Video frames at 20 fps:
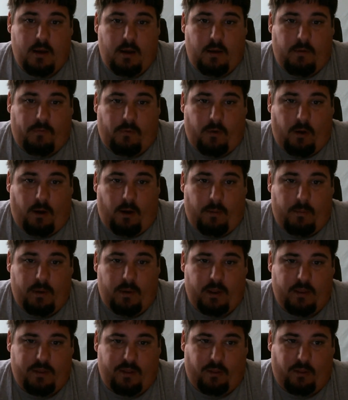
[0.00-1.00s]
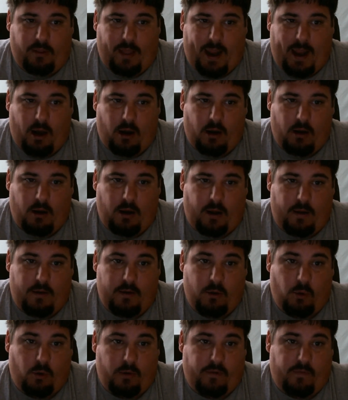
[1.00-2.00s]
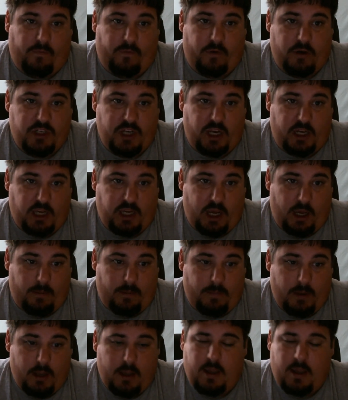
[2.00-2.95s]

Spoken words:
from the lair in Northern Virginia.